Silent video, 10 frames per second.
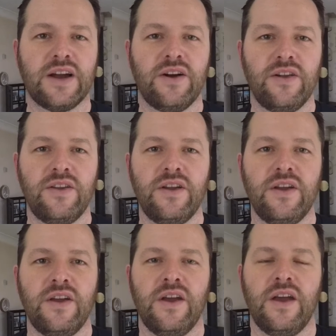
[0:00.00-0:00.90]
on.
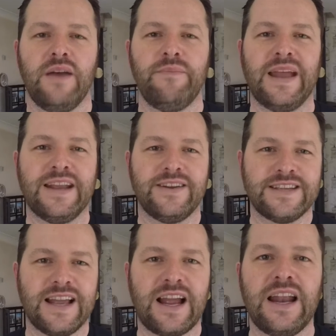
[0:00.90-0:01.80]
Make it nice
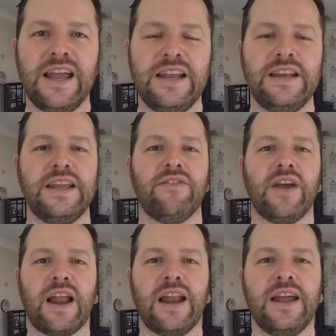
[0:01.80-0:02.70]
and clean, give it a
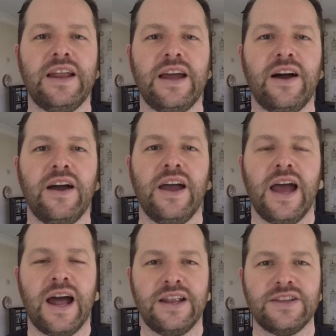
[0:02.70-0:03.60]
clean out,
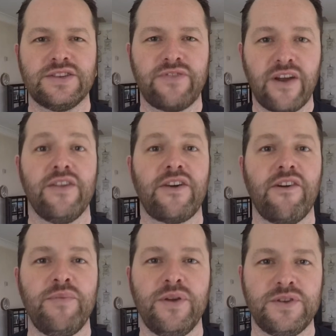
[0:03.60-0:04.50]
and it's very
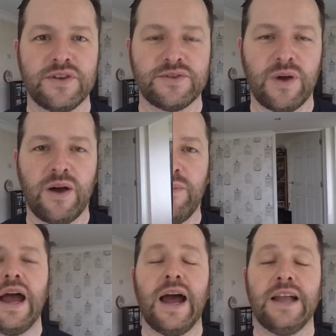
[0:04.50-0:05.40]
therapeutic as well.
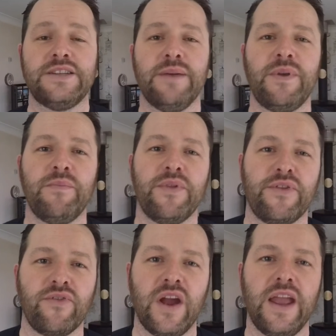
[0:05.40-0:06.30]
And tip number
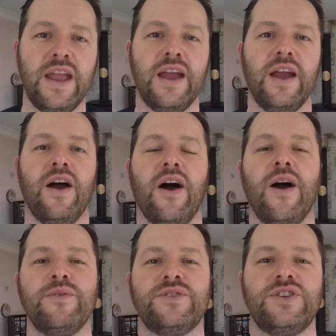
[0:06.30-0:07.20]
three, I
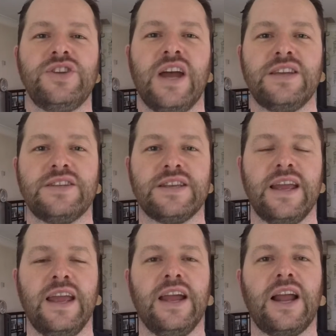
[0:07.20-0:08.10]
would suggest
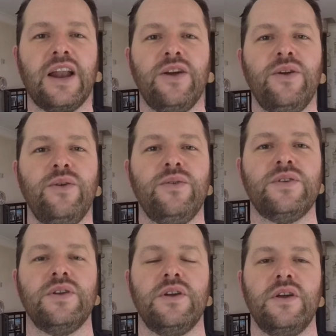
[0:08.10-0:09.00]
include
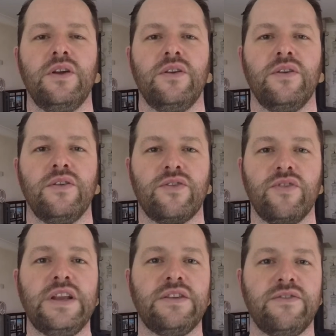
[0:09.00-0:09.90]

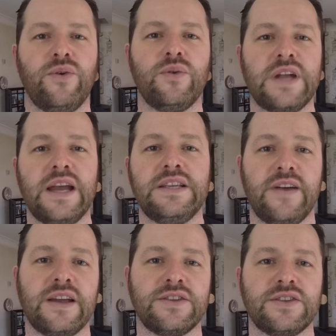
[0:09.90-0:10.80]
three to four days of
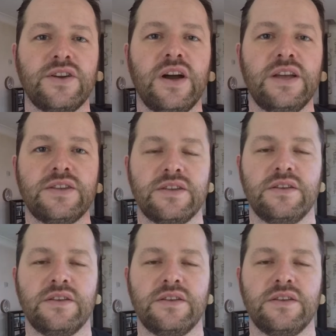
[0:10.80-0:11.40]
exercise